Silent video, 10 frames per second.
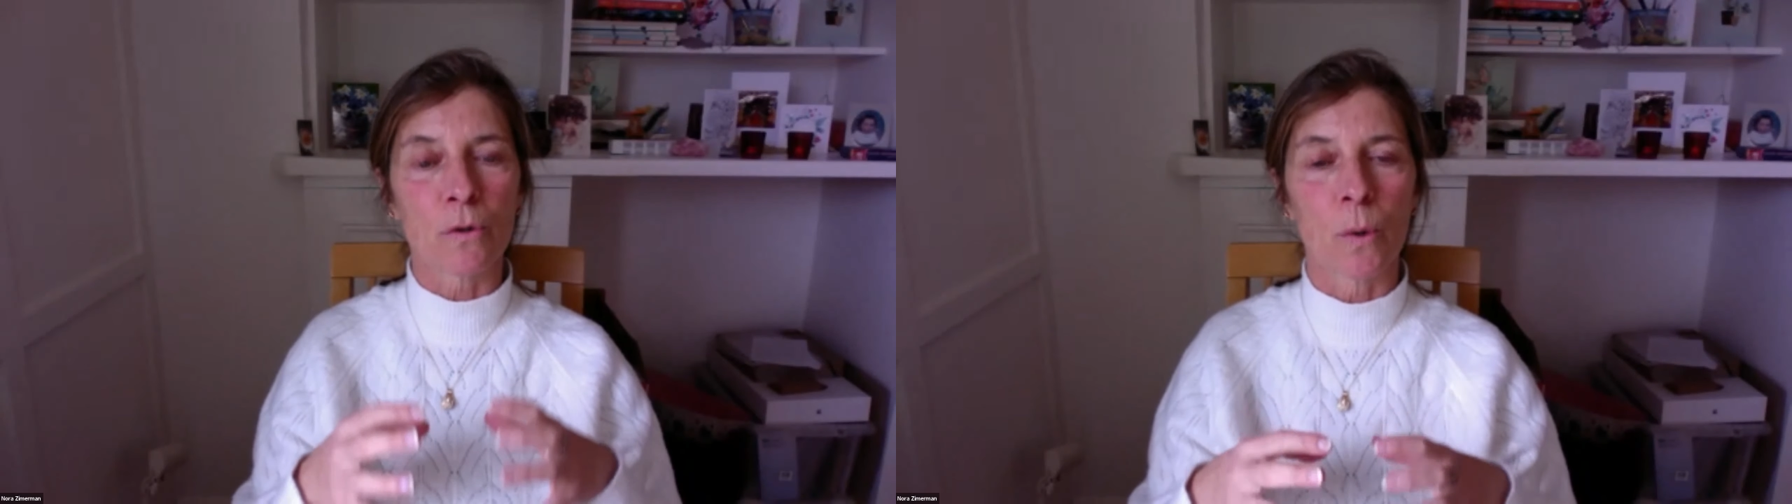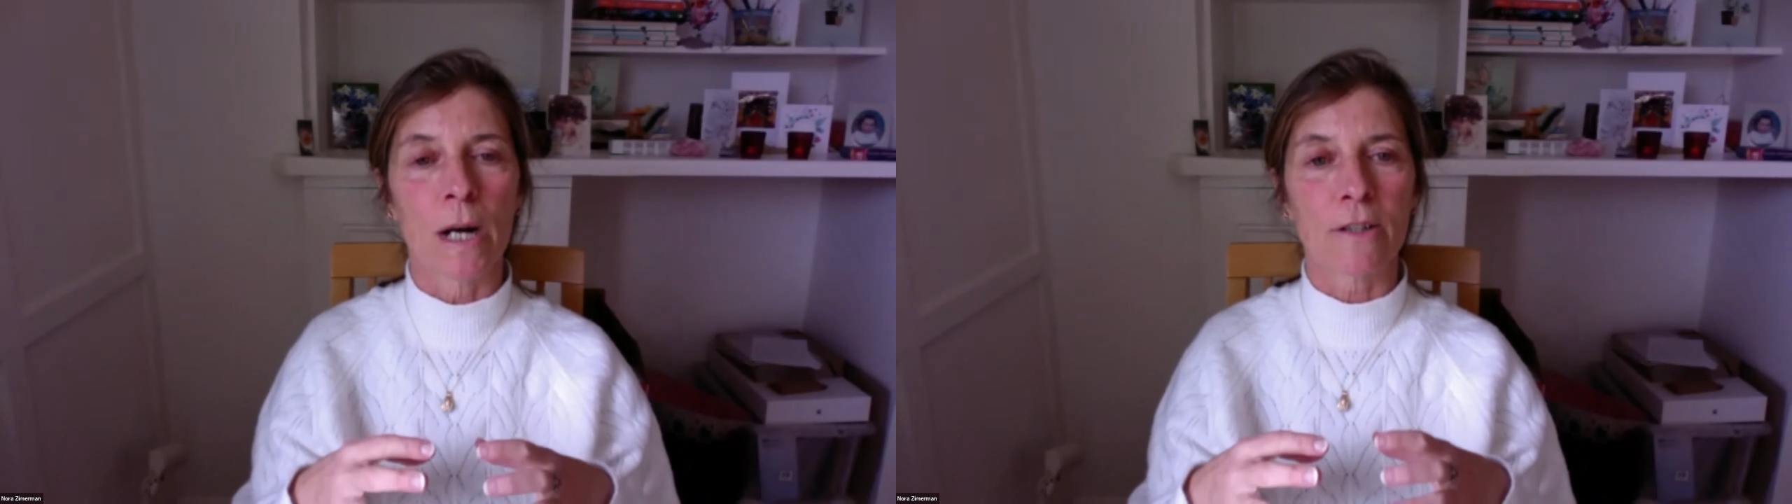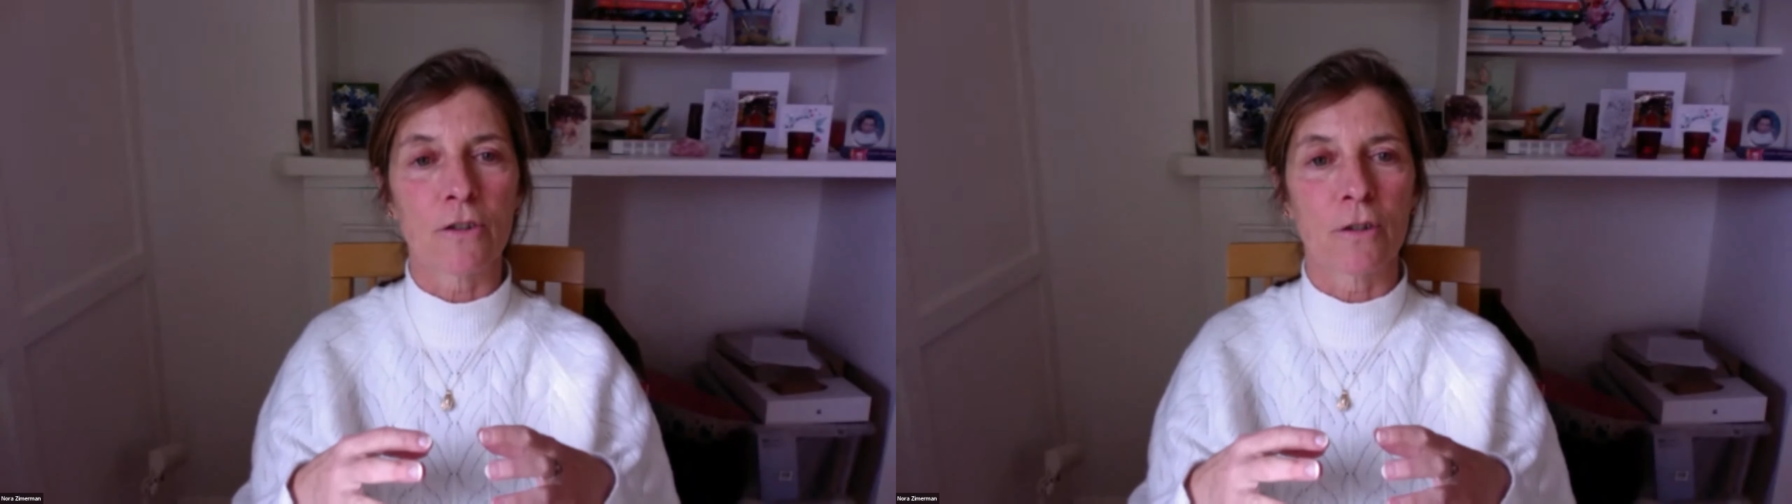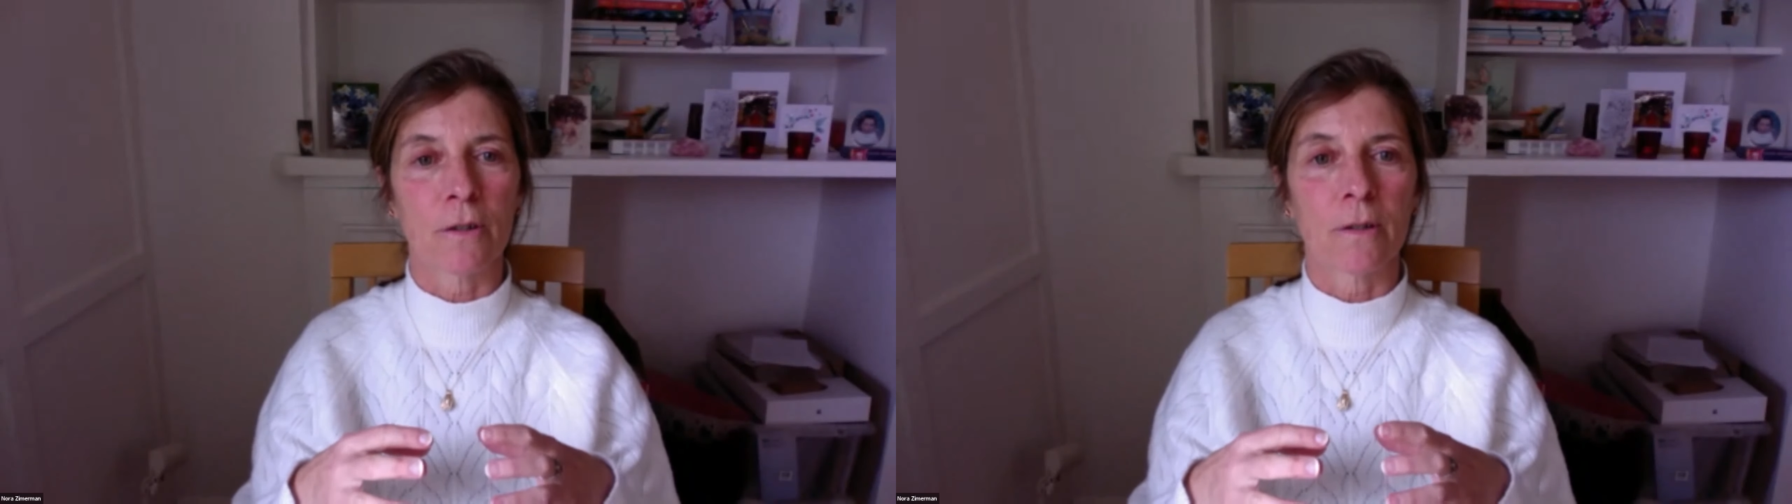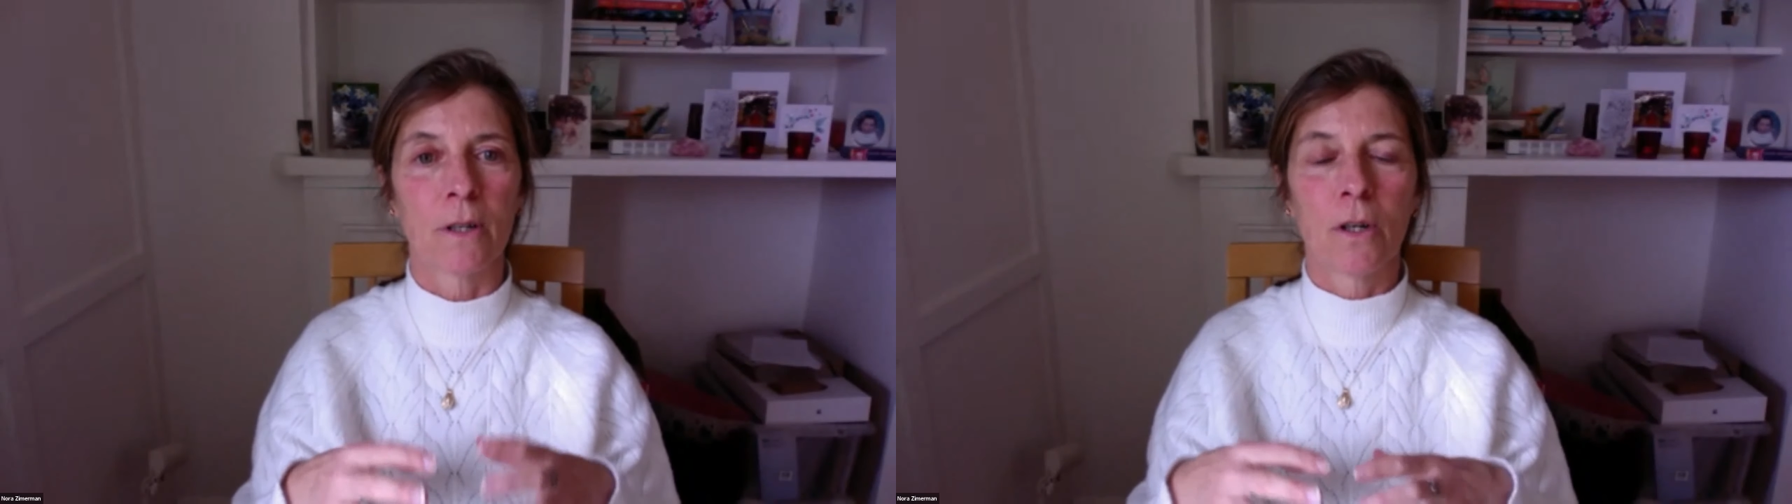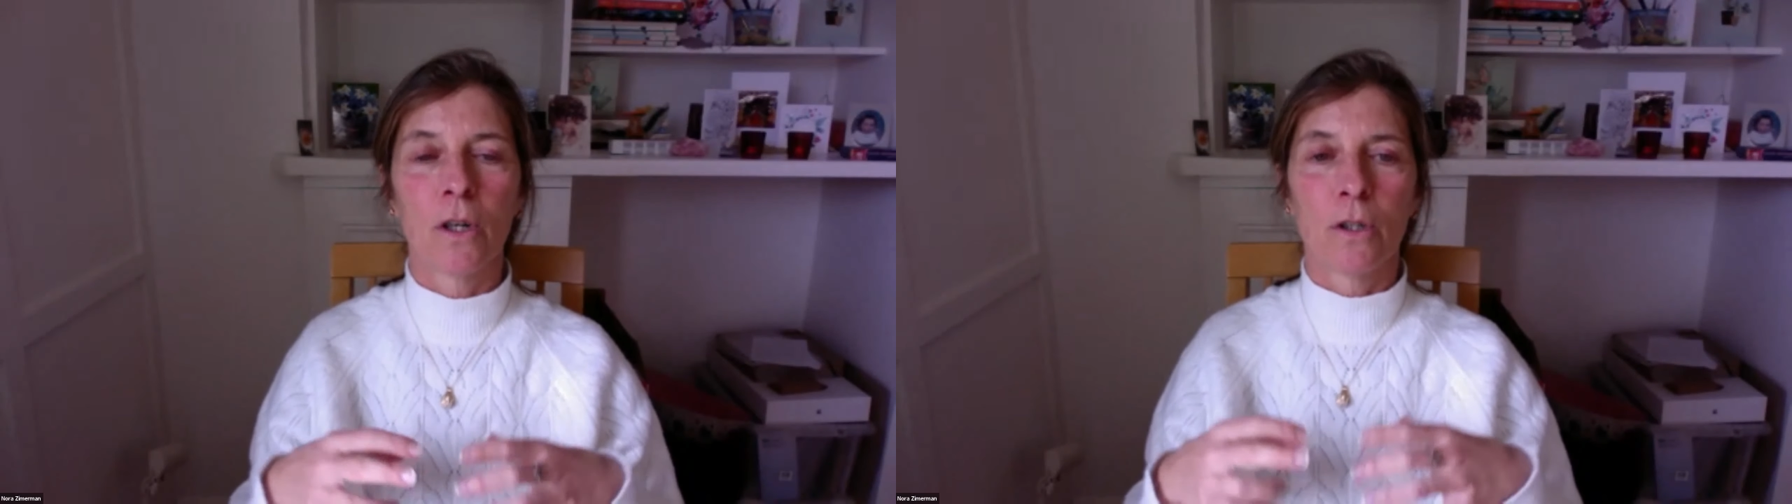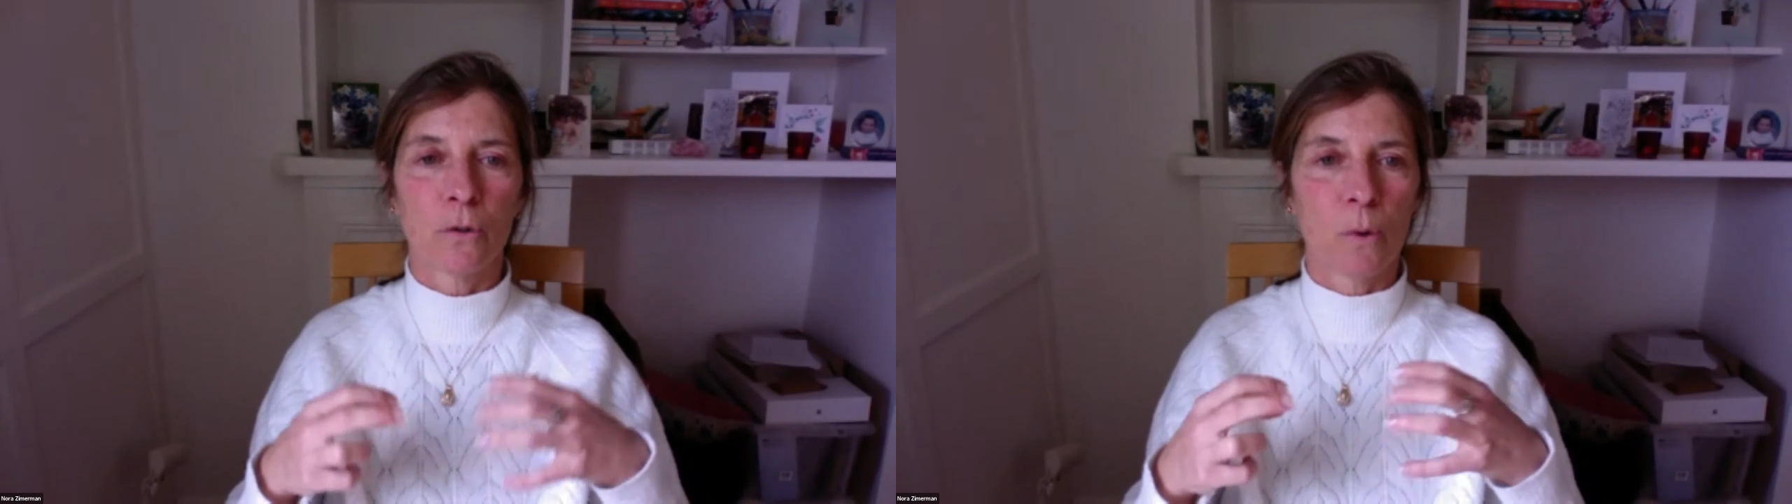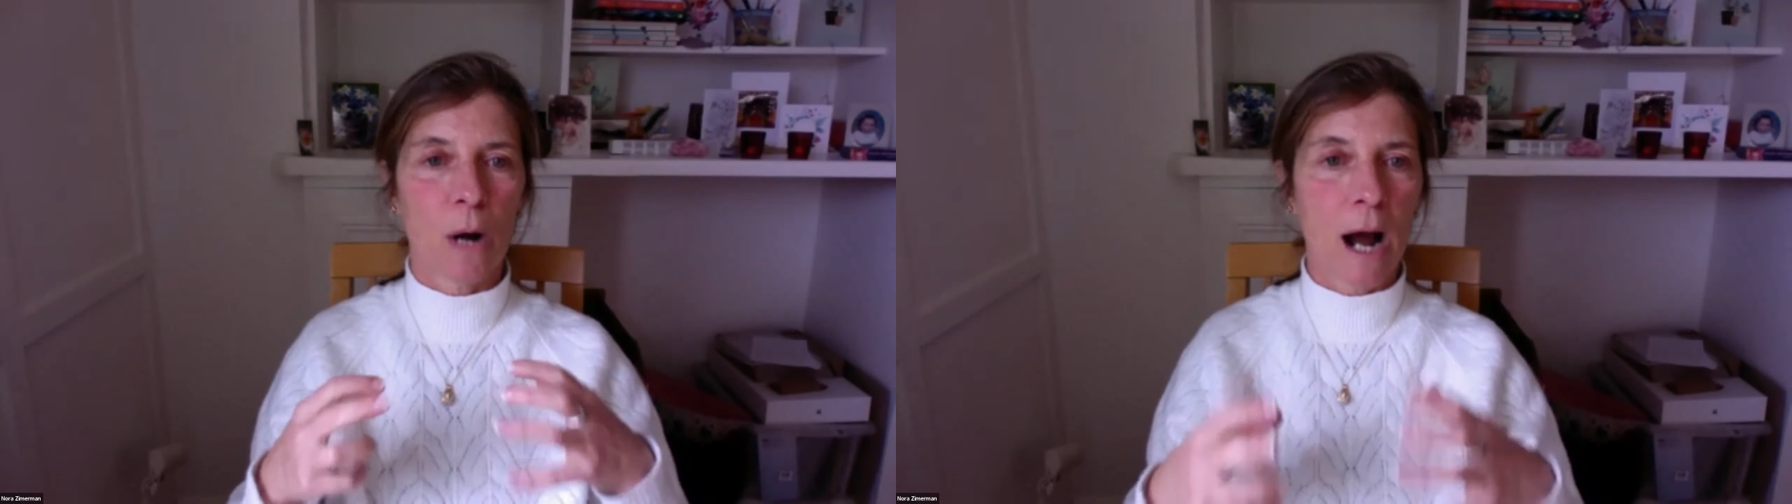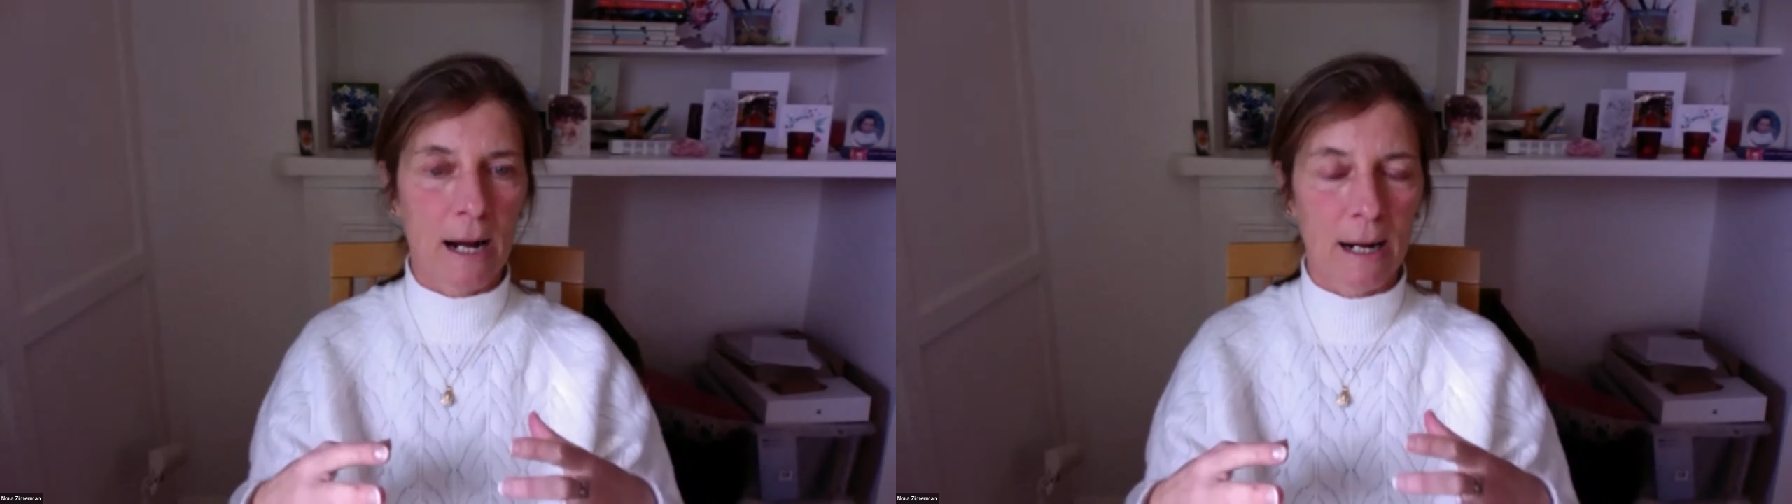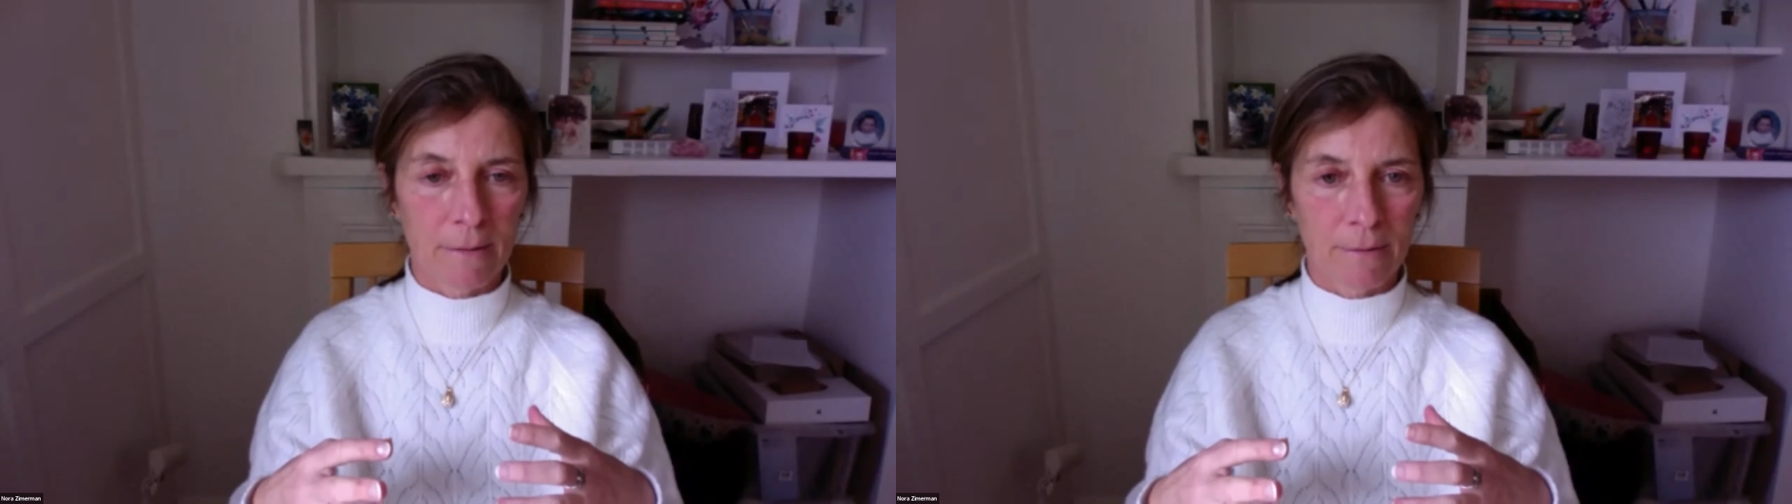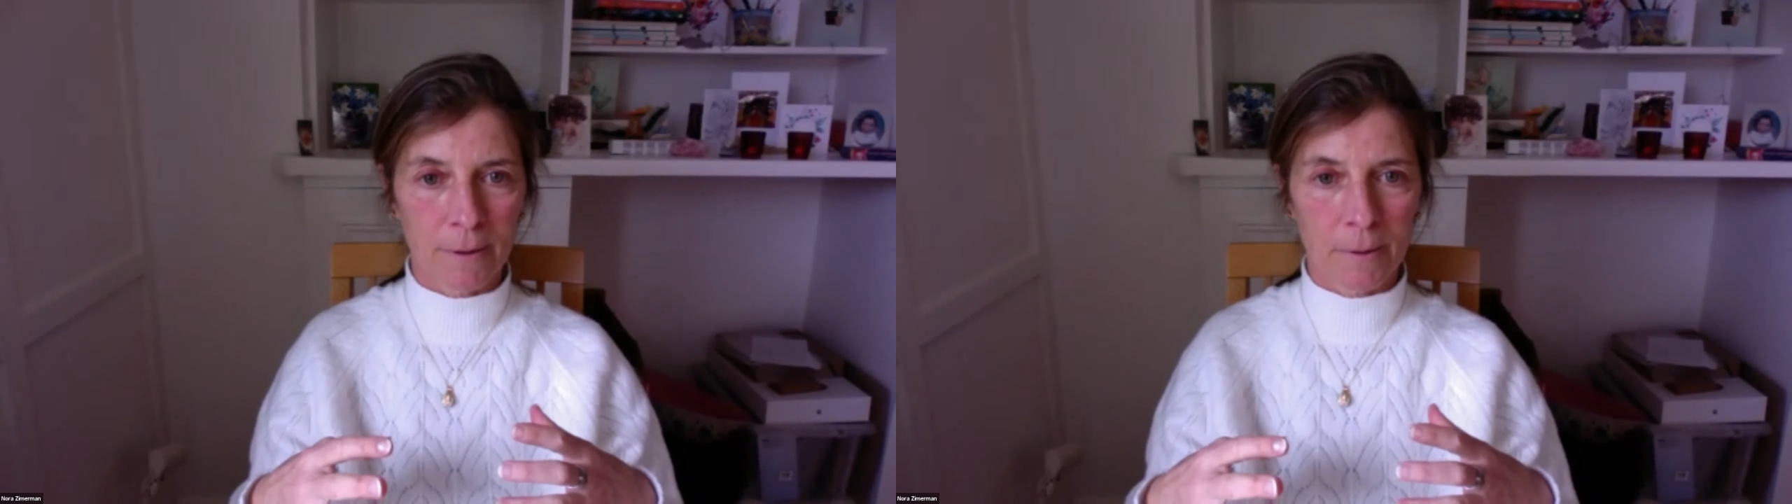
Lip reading: to action to have.